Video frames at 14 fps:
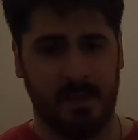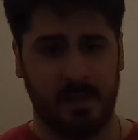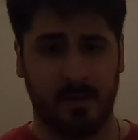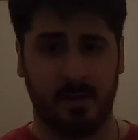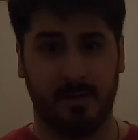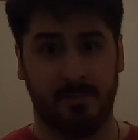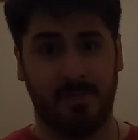
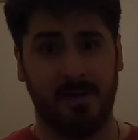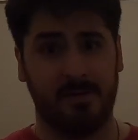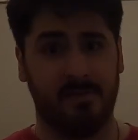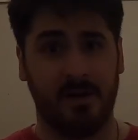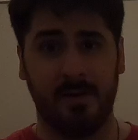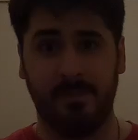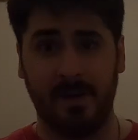it's going to be a
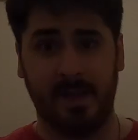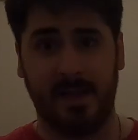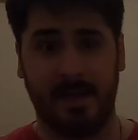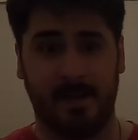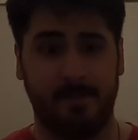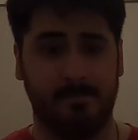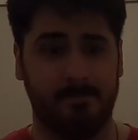very big
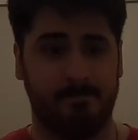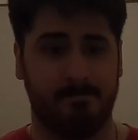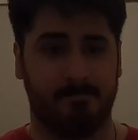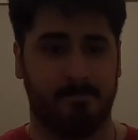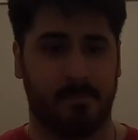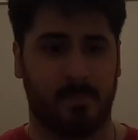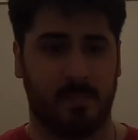game.
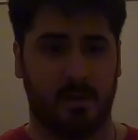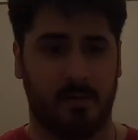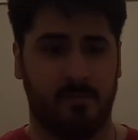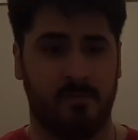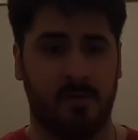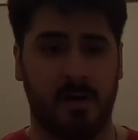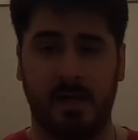
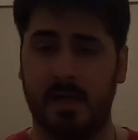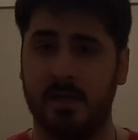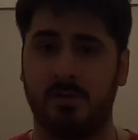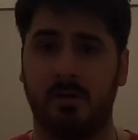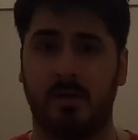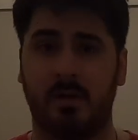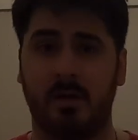Very
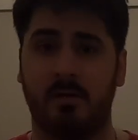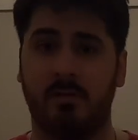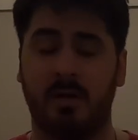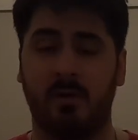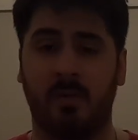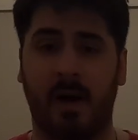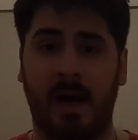interesting to
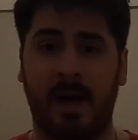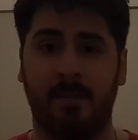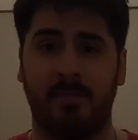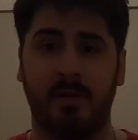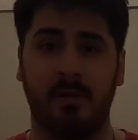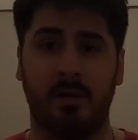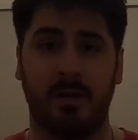see what
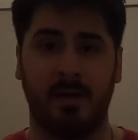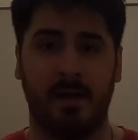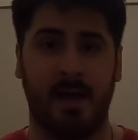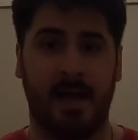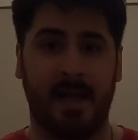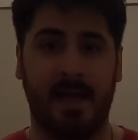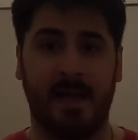happens.
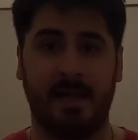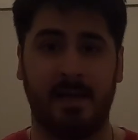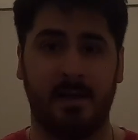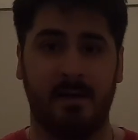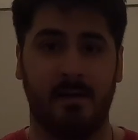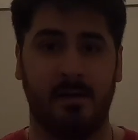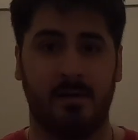Again,
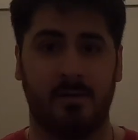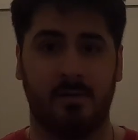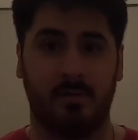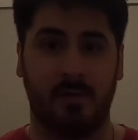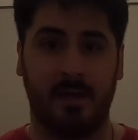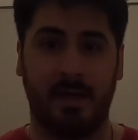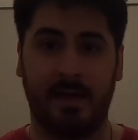
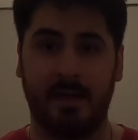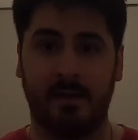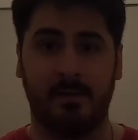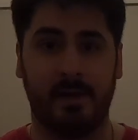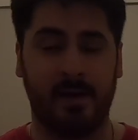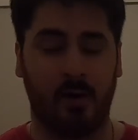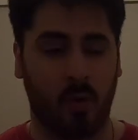
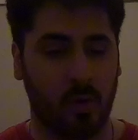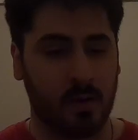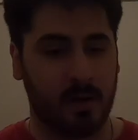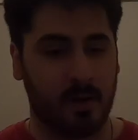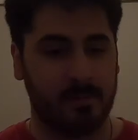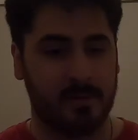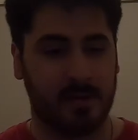it all
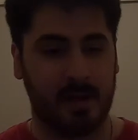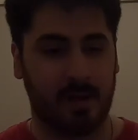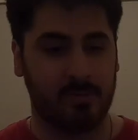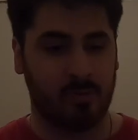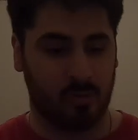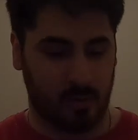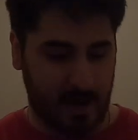comes
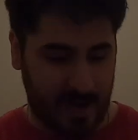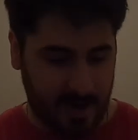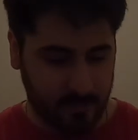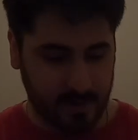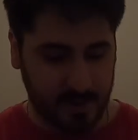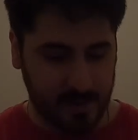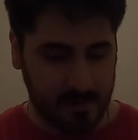down to
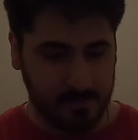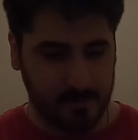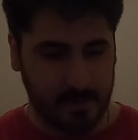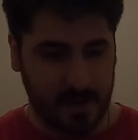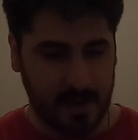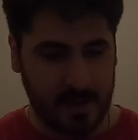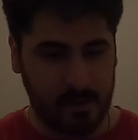our game
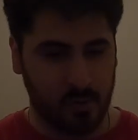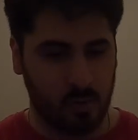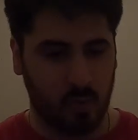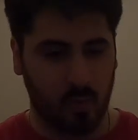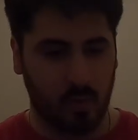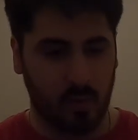and